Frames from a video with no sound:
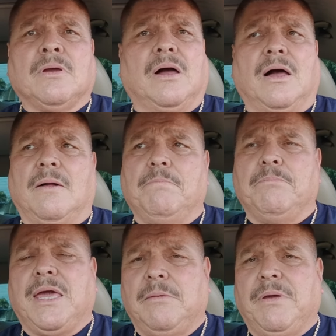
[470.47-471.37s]
Uh,
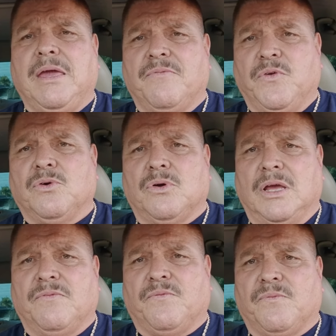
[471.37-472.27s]
maybe if you
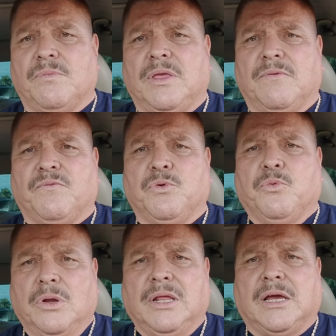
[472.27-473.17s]
if if you
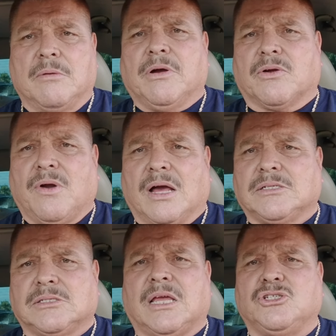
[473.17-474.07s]
really come
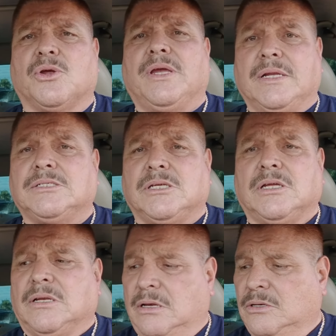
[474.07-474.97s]
across that you're
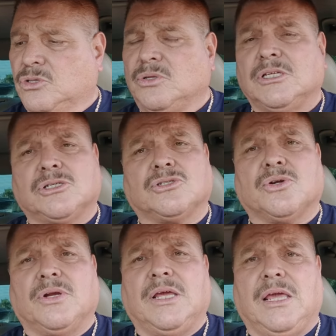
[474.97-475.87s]
innocent to this
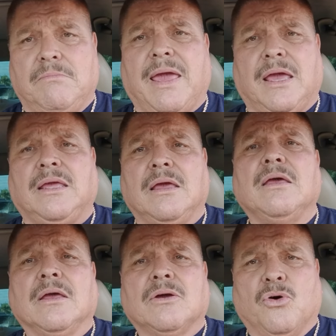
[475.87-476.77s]
attorney, he may
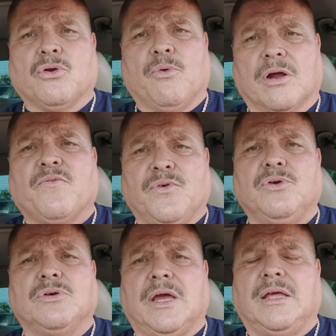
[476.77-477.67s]
go to work for
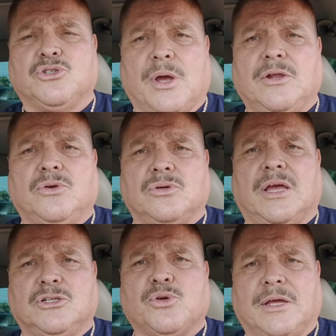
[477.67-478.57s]
you and try to
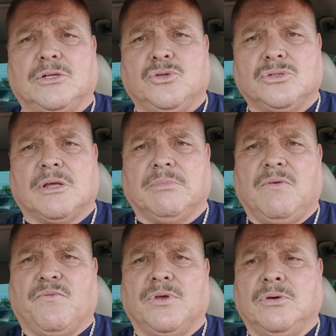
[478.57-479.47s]
and try to do something
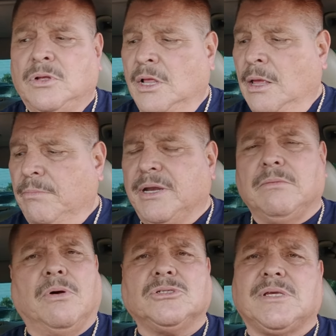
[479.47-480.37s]
for you. But in
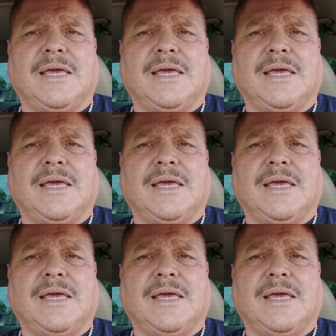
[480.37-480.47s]
most